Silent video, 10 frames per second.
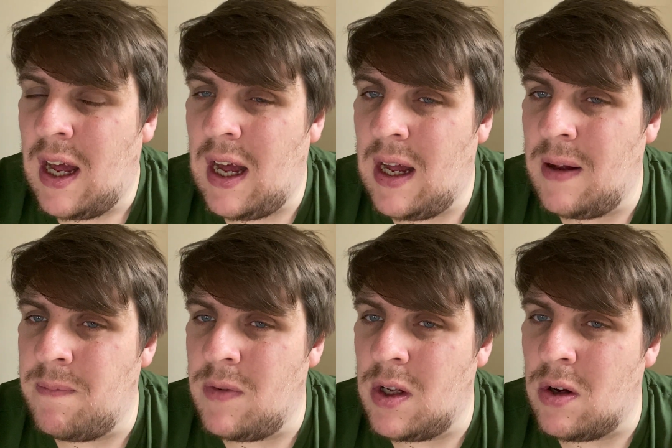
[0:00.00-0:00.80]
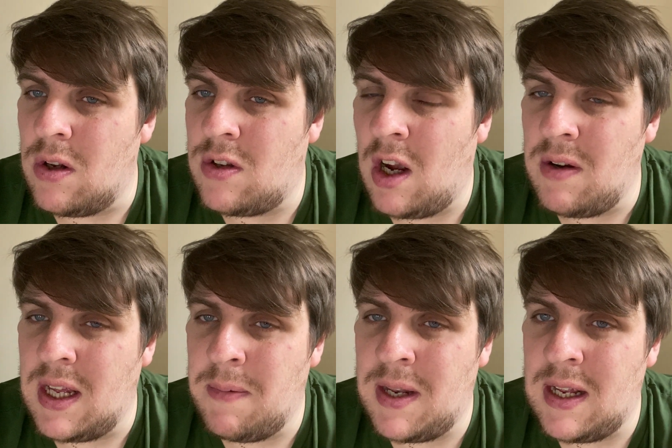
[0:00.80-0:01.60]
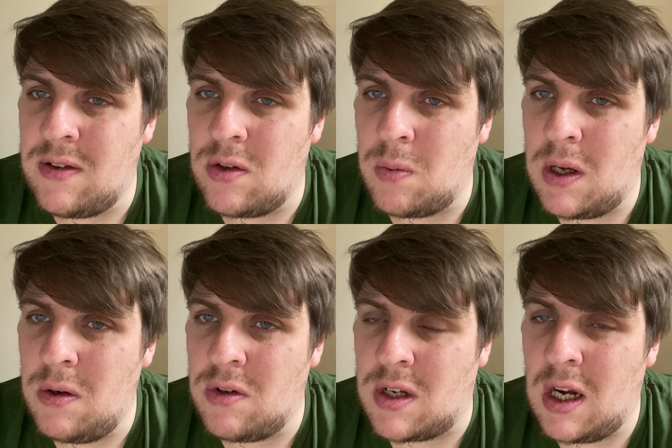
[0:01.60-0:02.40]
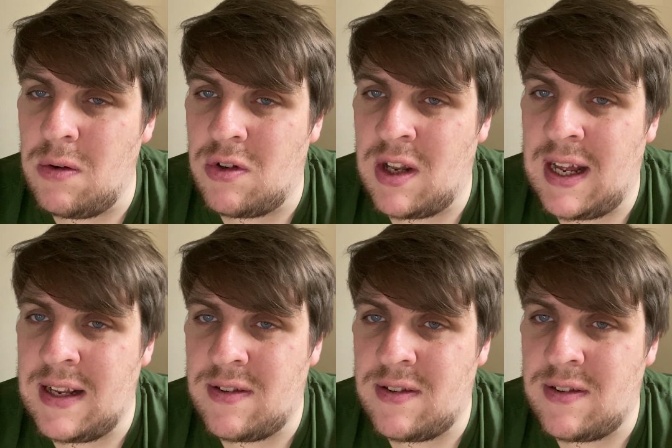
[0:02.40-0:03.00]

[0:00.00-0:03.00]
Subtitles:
You've got Tony Jimenez as well, who's a coach there.